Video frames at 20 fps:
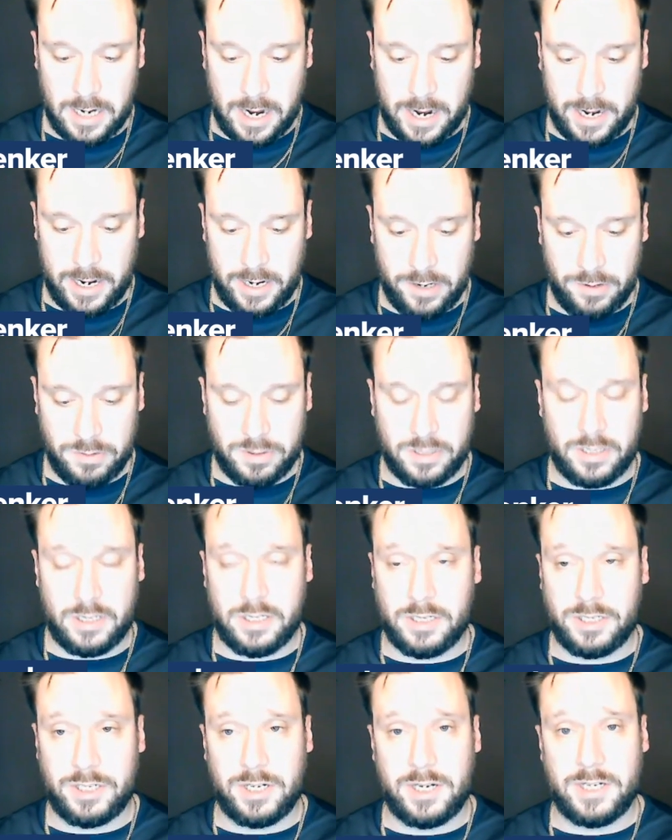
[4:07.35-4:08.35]
I hate using
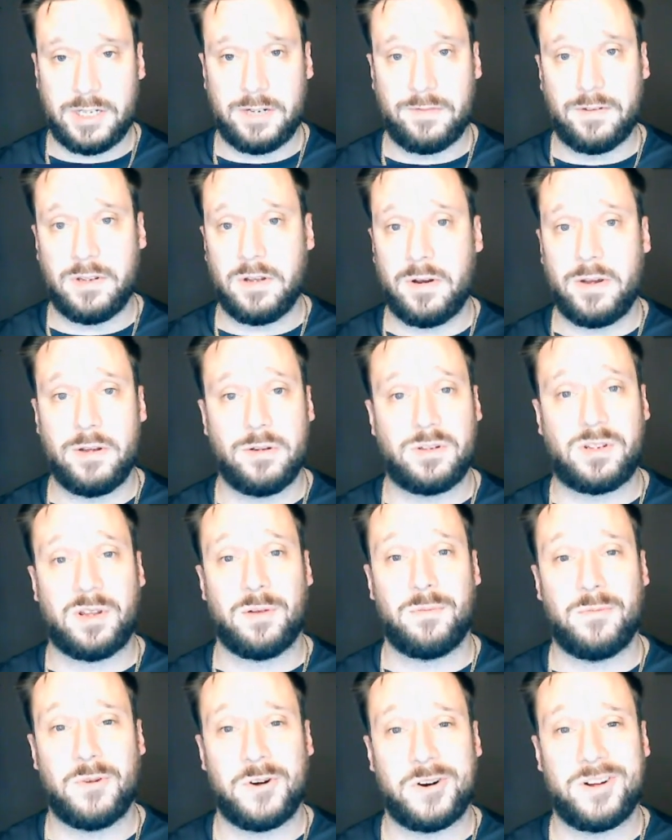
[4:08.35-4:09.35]
cliches, even though I use
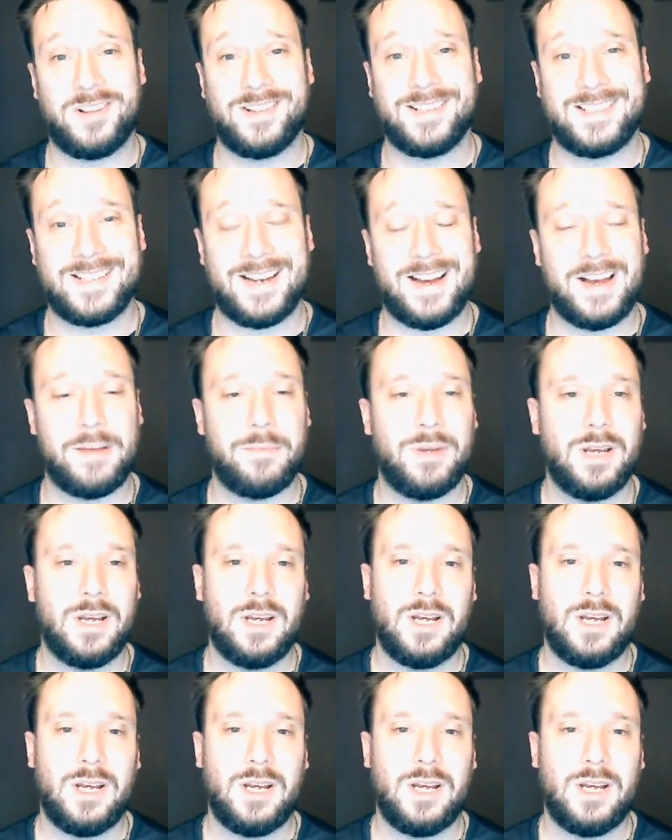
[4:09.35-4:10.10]
them all the time.